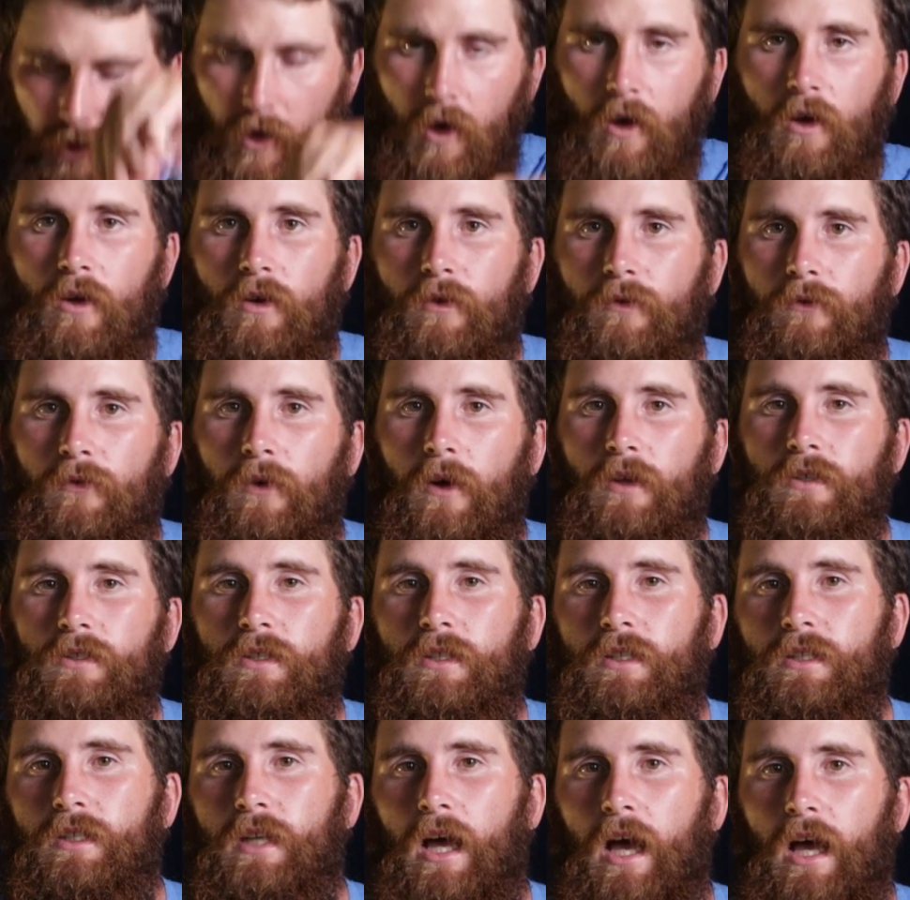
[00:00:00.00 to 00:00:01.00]
to go
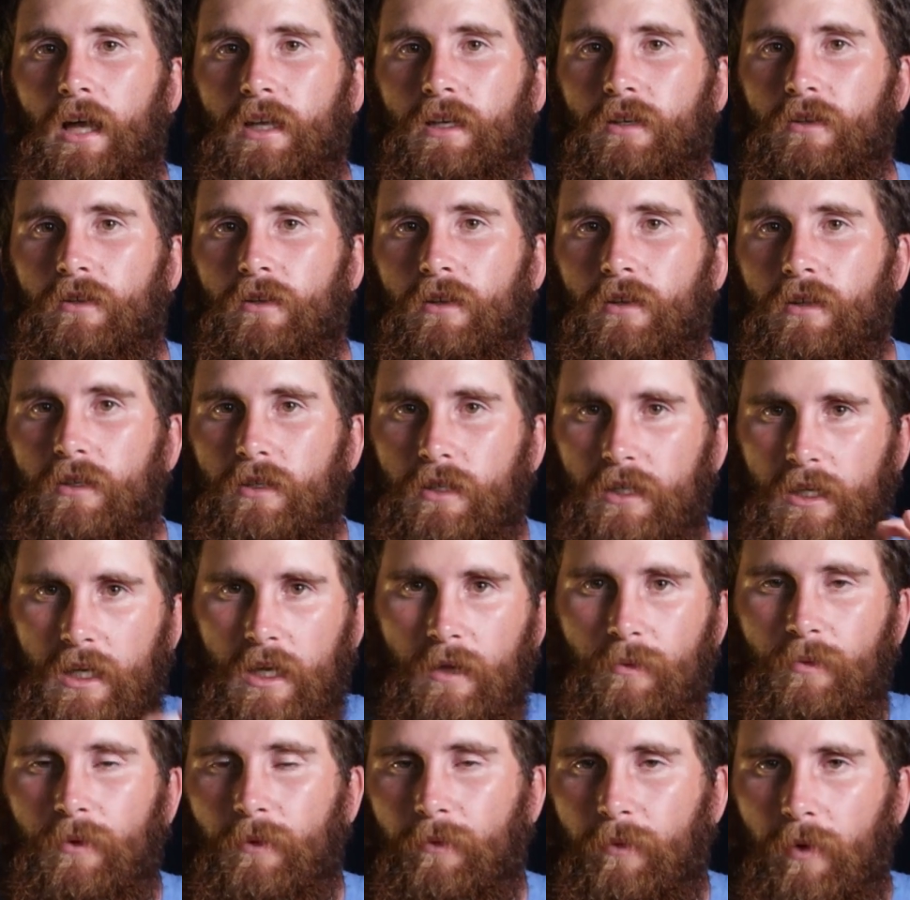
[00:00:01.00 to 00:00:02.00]
faster down into the
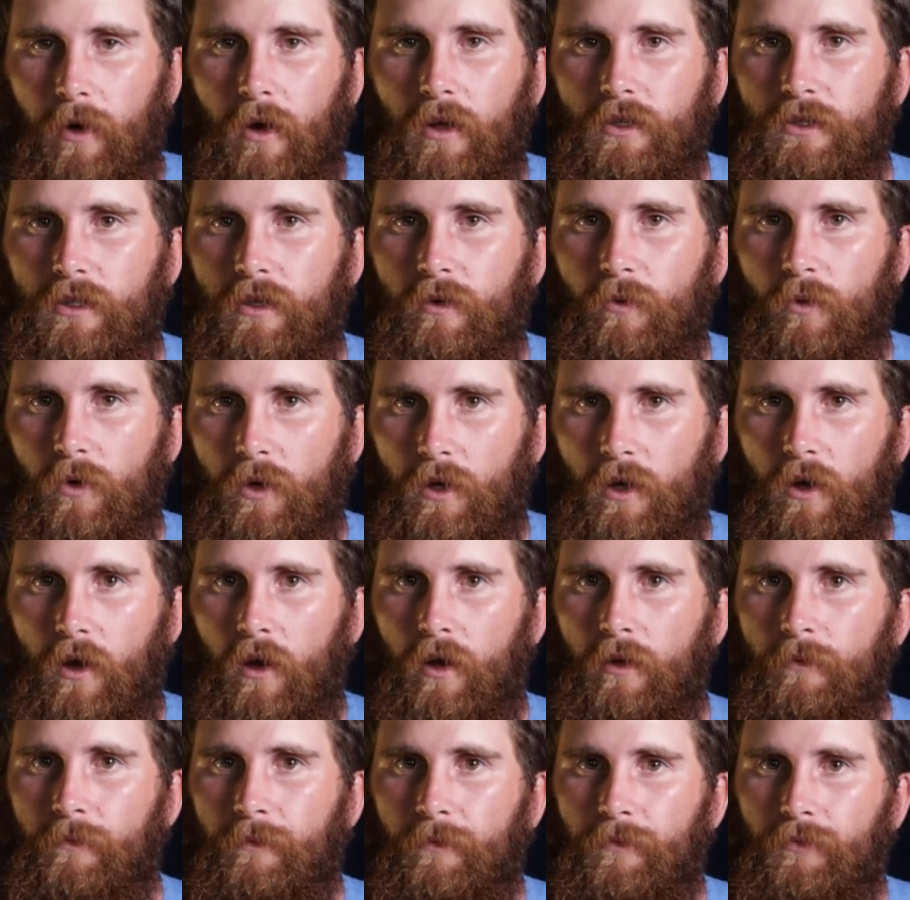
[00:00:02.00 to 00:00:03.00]
deeper parts of the water
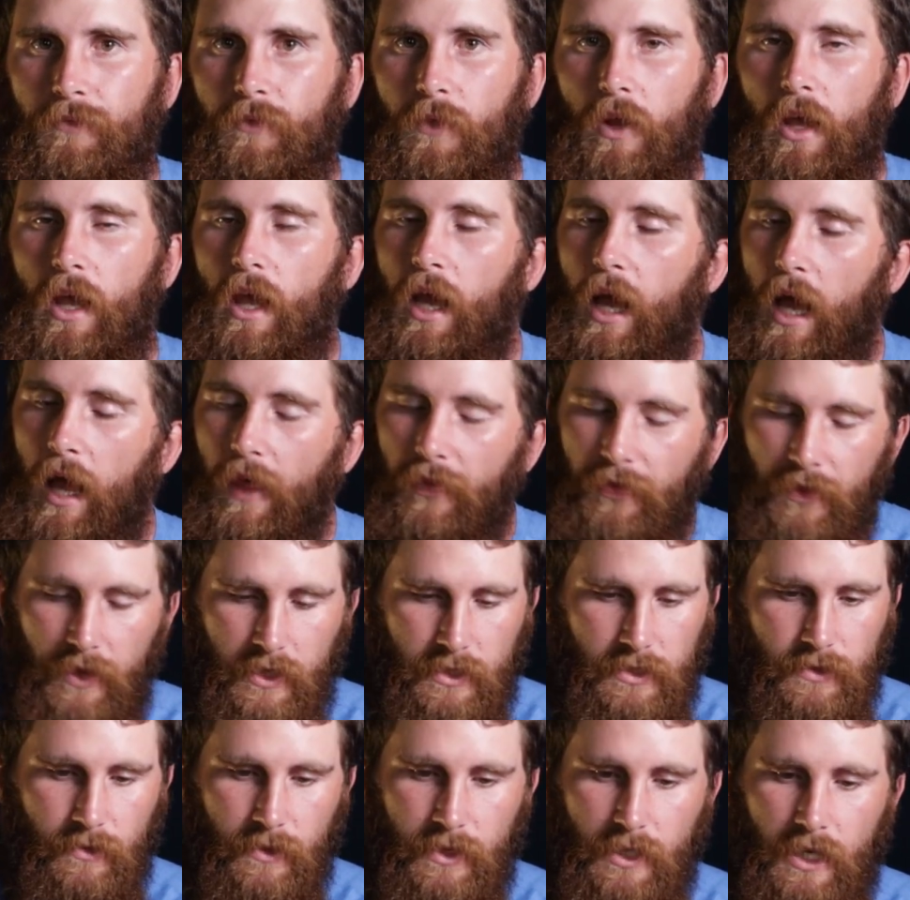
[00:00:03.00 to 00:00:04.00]
column, and
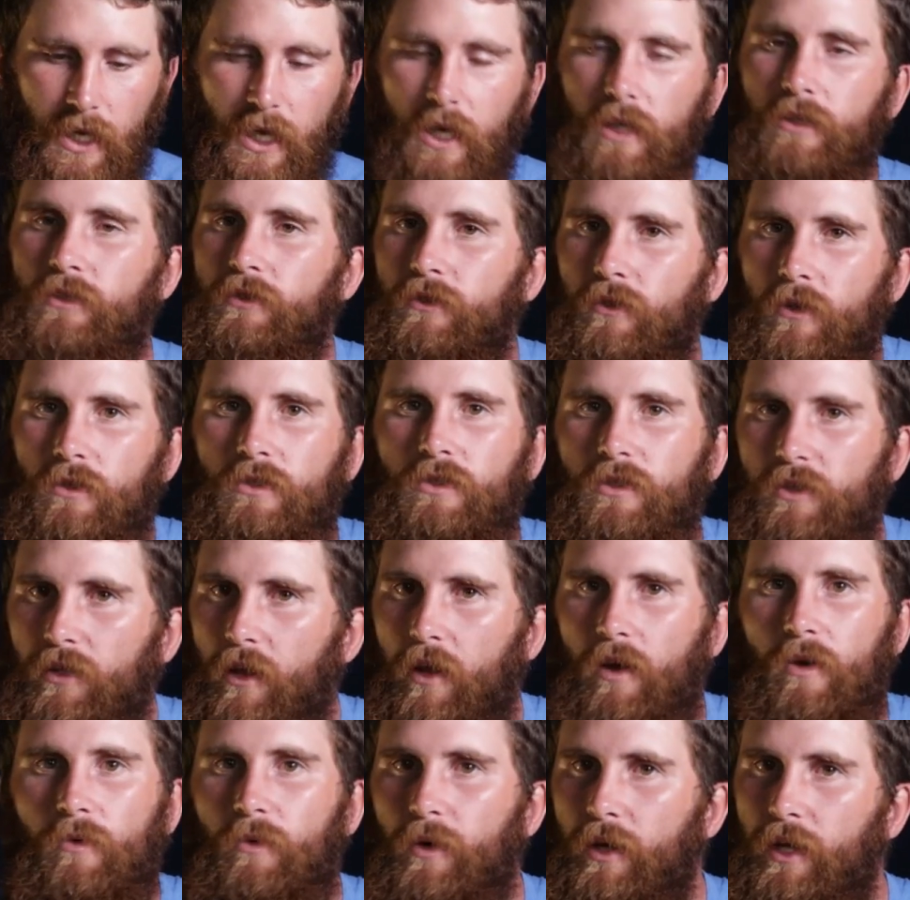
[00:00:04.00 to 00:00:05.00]
this one, it's not
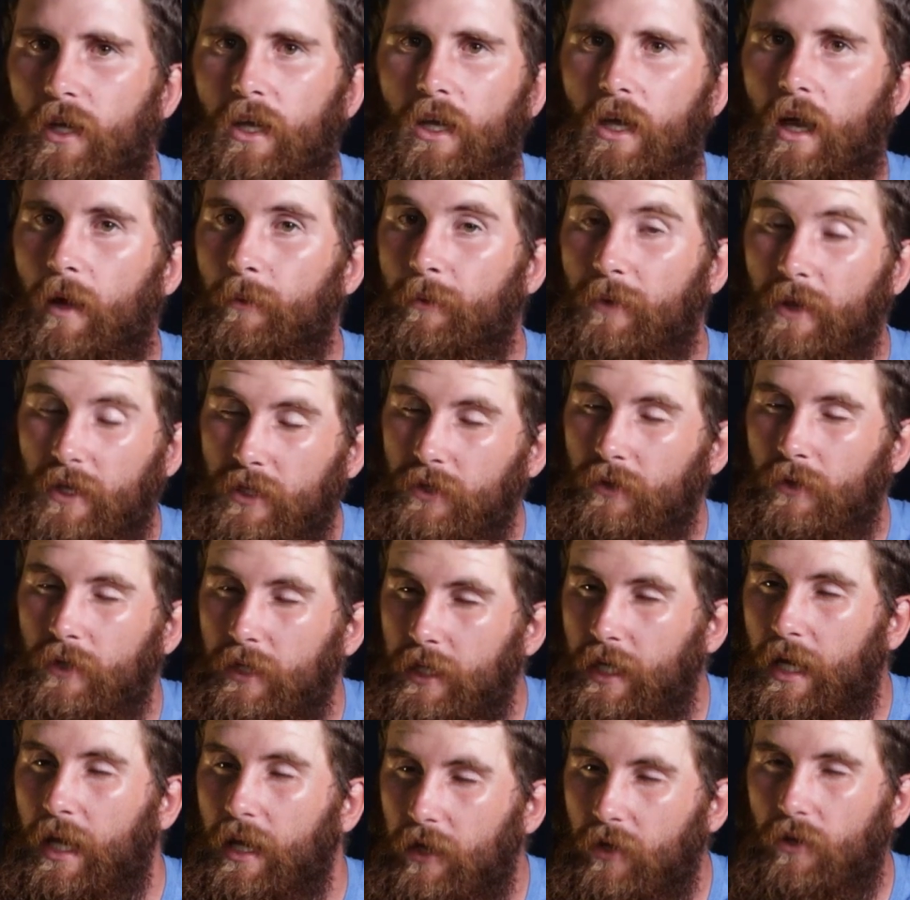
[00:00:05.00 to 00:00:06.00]
slow working up. This
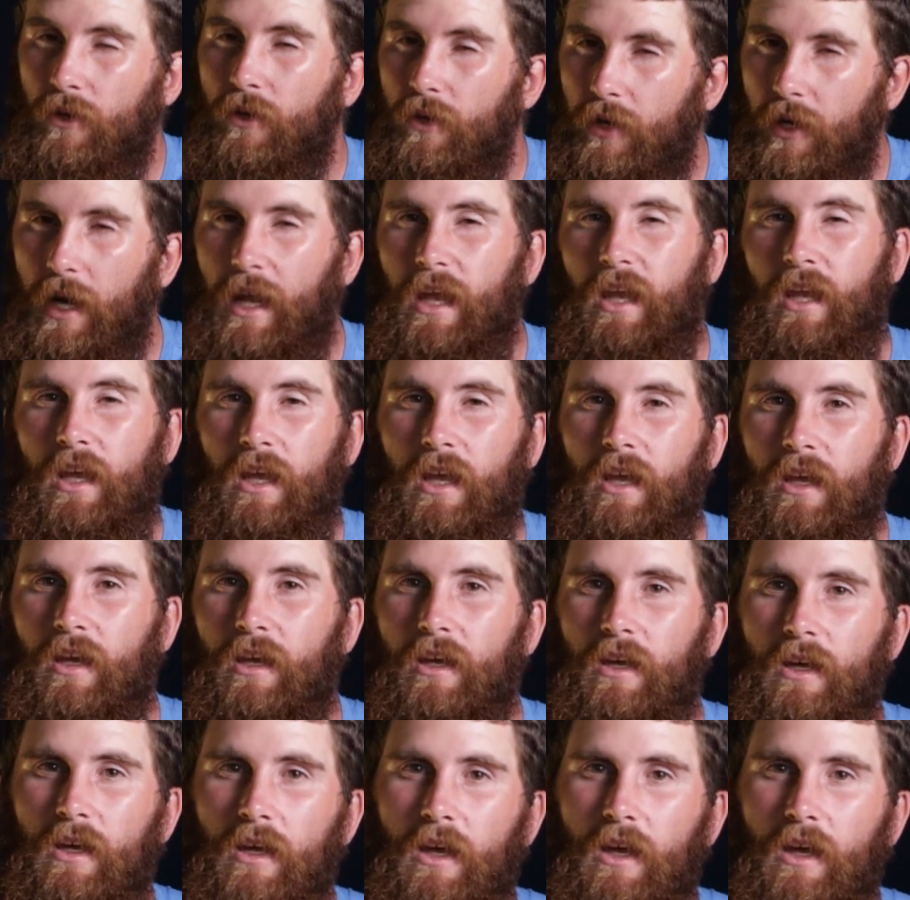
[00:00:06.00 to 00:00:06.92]
one, you're cranking.